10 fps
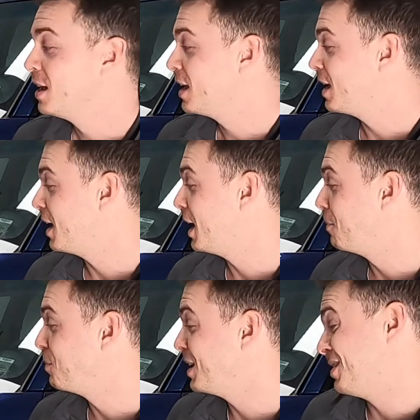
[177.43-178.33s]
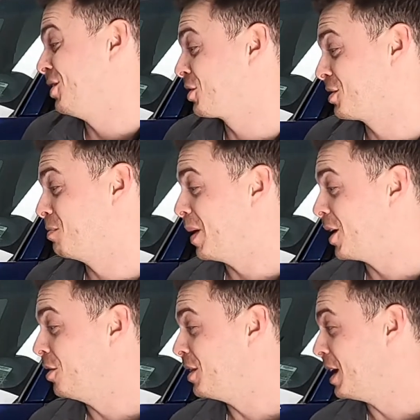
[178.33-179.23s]
It looks better
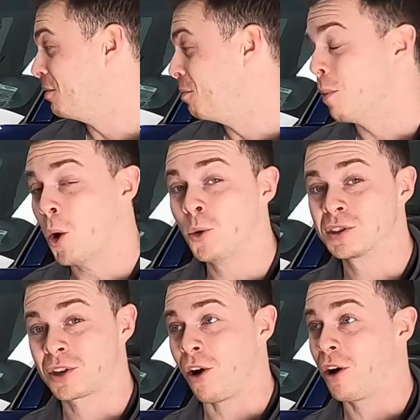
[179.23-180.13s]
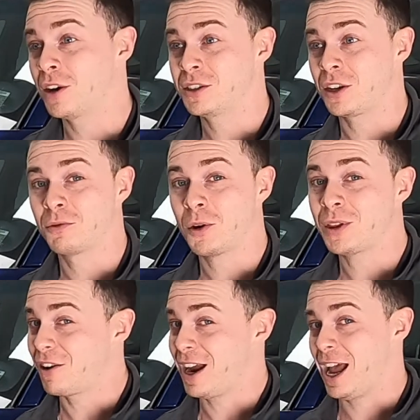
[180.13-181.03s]
than most cars on the road that
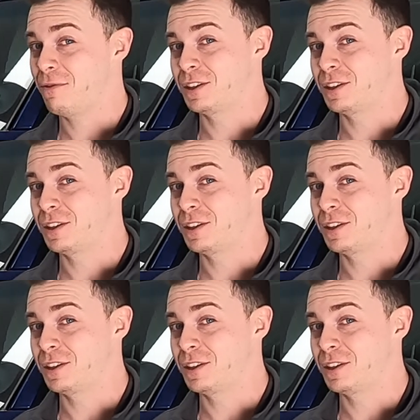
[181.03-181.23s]
are half its